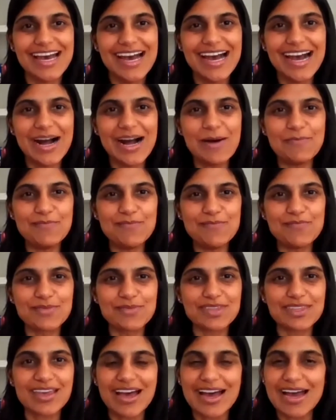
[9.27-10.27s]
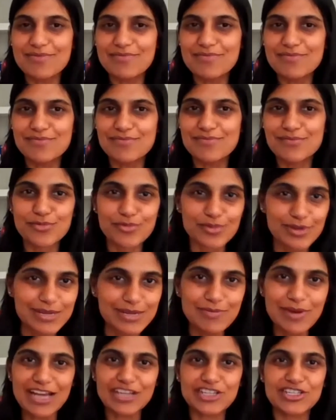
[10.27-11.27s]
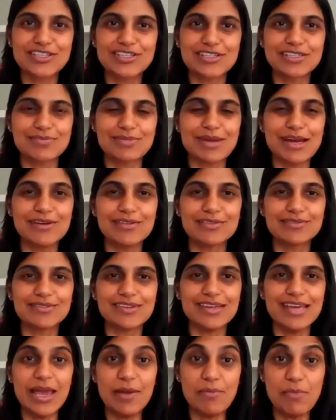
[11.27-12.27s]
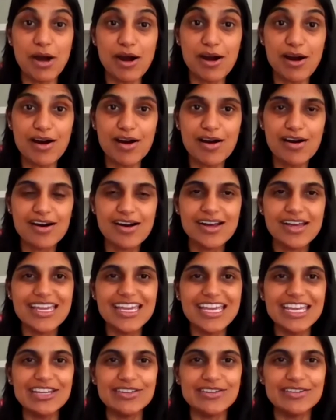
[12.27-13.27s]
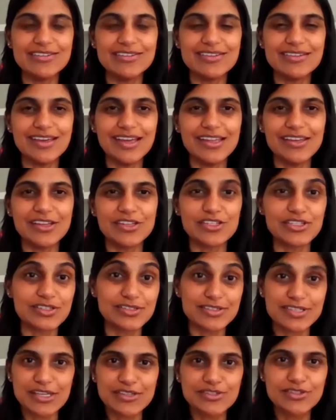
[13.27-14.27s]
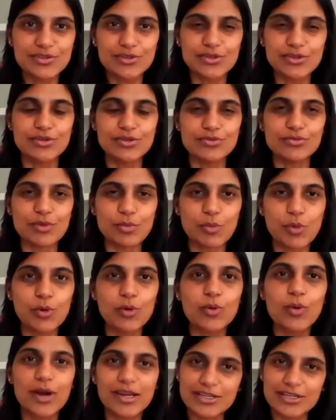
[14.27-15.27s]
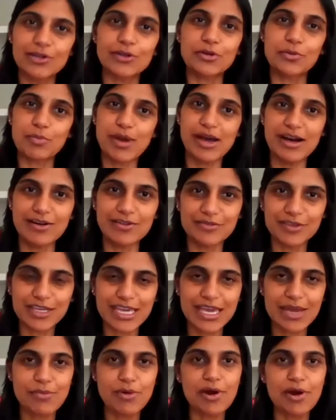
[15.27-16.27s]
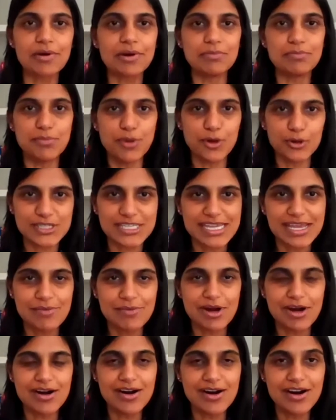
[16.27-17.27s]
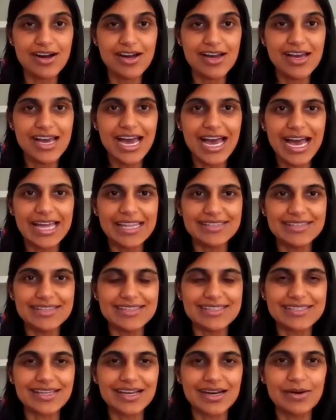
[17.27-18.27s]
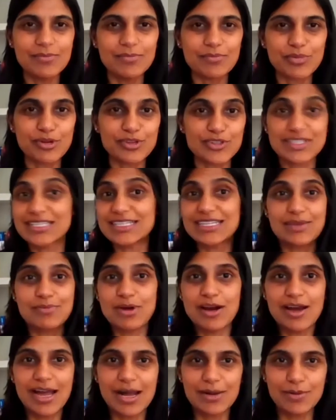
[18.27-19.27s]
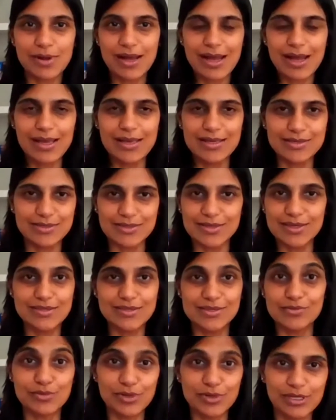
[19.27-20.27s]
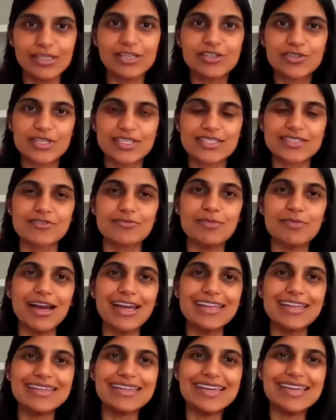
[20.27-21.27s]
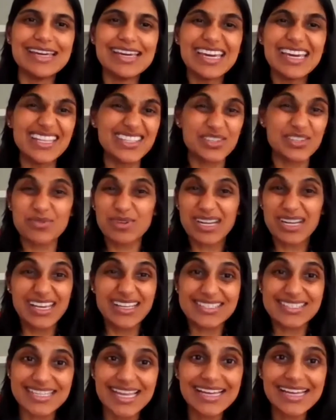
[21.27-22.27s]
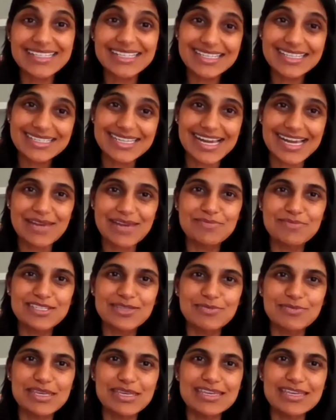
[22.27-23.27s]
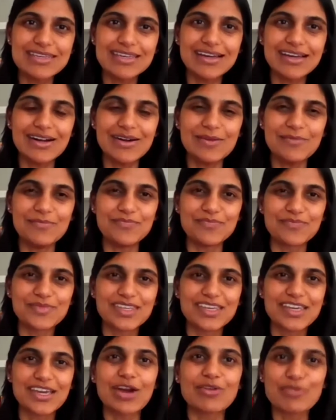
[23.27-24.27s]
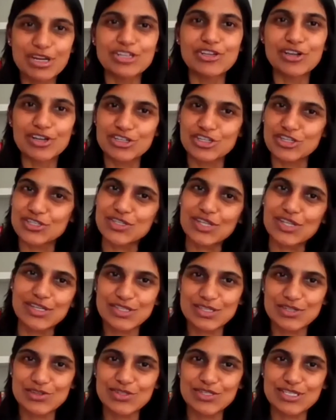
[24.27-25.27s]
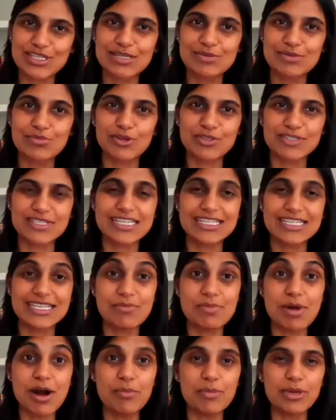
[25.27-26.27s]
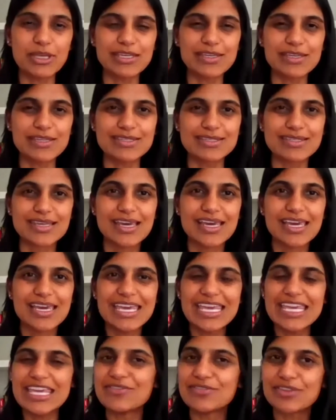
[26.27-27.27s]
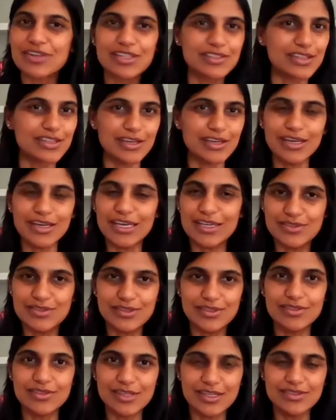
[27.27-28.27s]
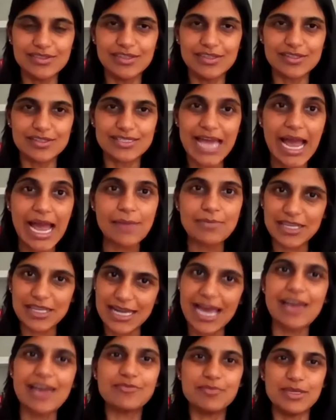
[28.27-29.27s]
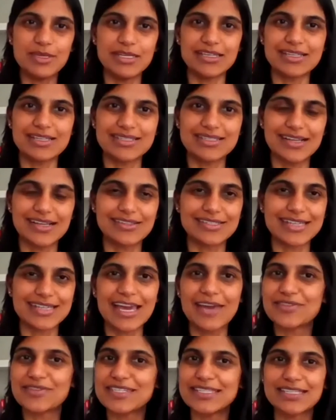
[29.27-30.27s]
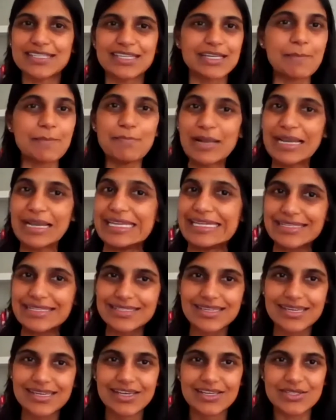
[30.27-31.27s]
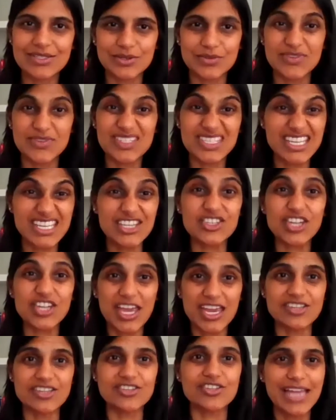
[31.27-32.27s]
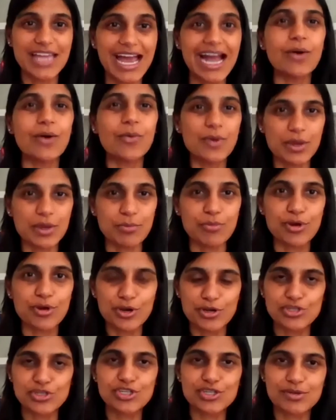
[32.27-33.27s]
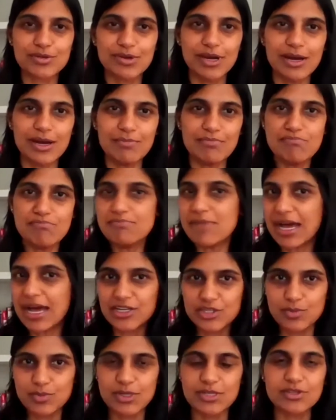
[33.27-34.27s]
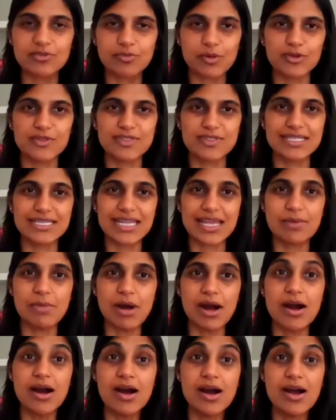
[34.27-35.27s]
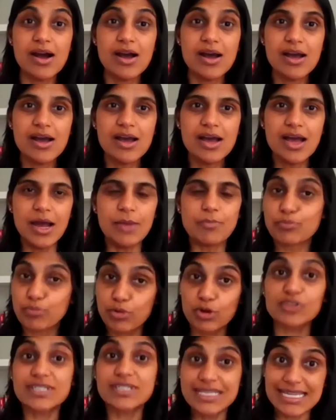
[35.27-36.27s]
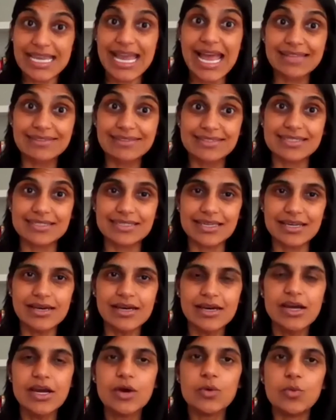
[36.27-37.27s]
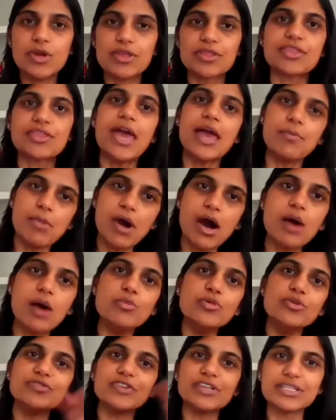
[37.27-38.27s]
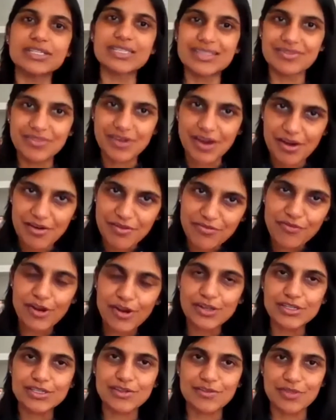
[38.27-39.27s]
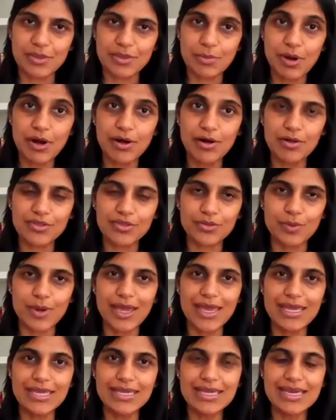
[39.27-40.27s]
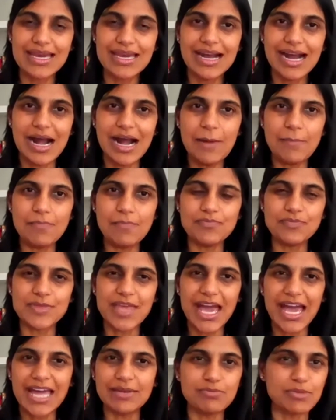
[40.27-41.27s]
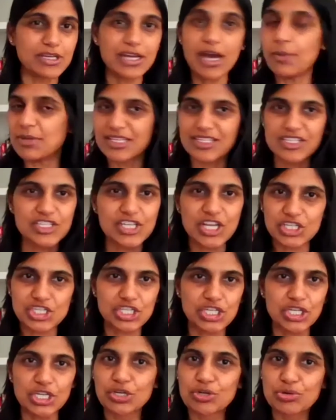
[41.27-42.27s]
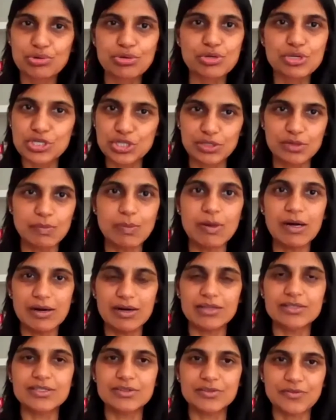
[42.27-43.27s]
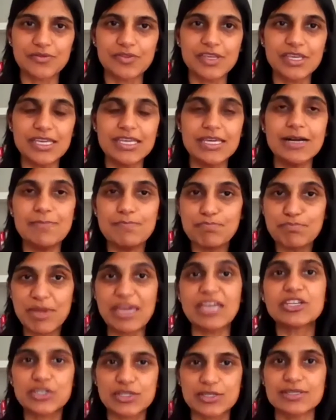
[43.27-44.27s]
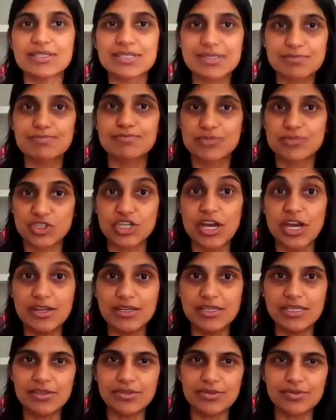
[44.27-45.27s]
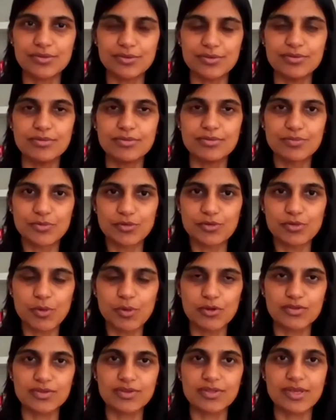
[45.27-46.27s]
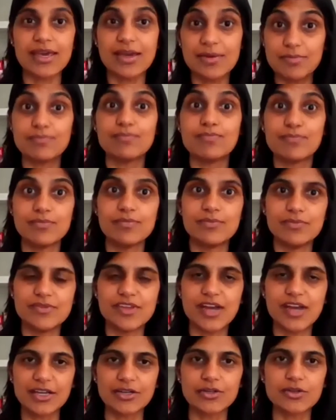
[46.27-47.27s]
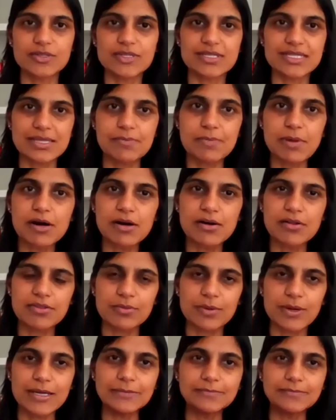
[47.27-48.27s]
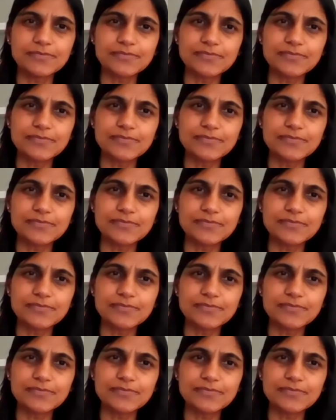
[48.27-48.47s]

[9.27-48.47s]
I'm really passionate about MR and I tend to report quite a lot of pelvic MR and body MR, and prostate MR is a real interest of mine. It's a really exciting time to be a radiologist that's interested in prostate MR, because even in the time that I've been a consultant, I've seen a complete sort of sea change in how we approach management of prostate MR, prostate cancer, with MR moving to the very front of the pathway and becoming such a crucial part of the patient's journey through their diagnostic pathway.